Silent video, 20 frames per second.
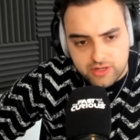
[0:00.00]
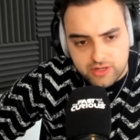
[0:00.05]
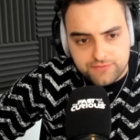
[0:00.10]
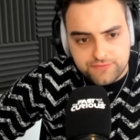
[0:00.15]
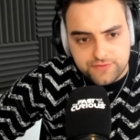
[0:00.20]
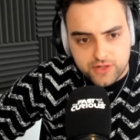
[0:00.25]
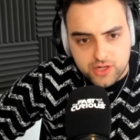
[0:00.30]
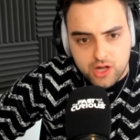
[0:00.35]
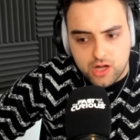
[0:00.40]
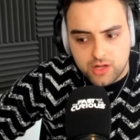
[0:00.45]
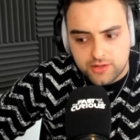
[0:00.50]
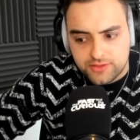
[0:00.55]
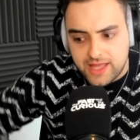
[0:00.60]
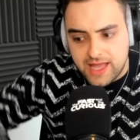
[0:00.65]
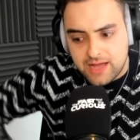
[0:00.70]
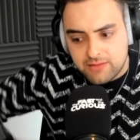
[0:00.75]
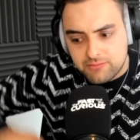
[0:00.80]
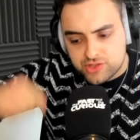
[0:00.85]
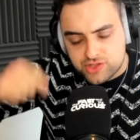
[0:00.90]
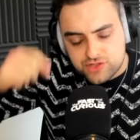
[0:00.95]
I'd forgotten
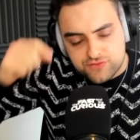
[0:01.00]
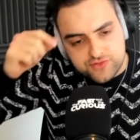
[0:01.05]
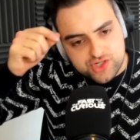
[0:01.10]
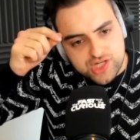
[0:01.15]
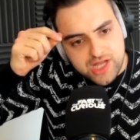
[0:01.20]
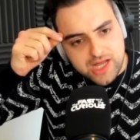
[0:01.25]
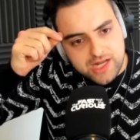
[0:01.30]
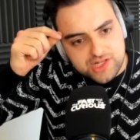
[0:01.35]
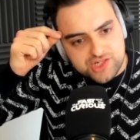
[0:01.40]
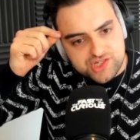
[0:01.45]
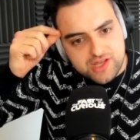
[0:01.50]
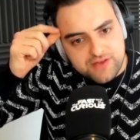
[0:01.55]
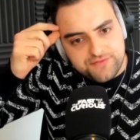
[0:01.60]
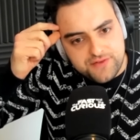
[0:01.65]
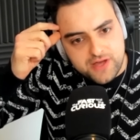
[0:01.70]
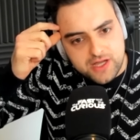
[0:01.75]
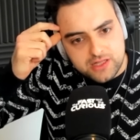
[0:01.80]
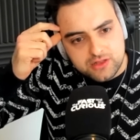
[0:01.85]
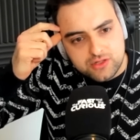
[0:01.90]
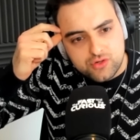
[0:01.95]
how much of a challenge that
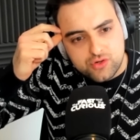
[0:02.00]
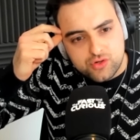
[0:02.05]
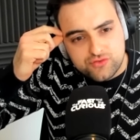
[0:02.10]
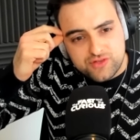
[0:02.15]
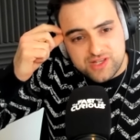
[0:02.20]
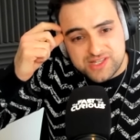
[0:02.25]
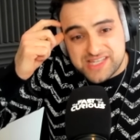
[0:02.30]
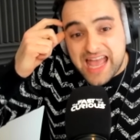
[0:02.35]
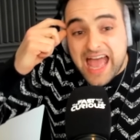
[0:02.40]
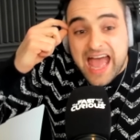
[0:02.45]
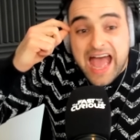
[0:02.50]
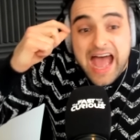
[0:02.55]
final corner is.